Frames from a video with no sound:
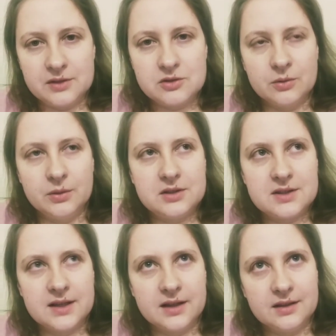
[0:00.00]
So each
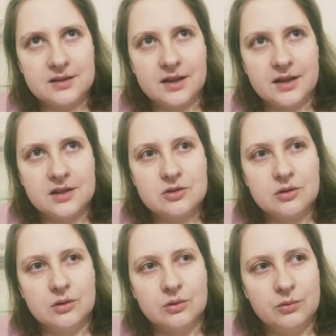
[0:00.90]
cell is like its
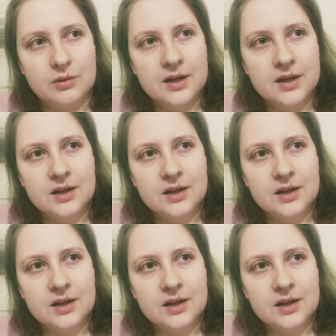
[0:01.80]
own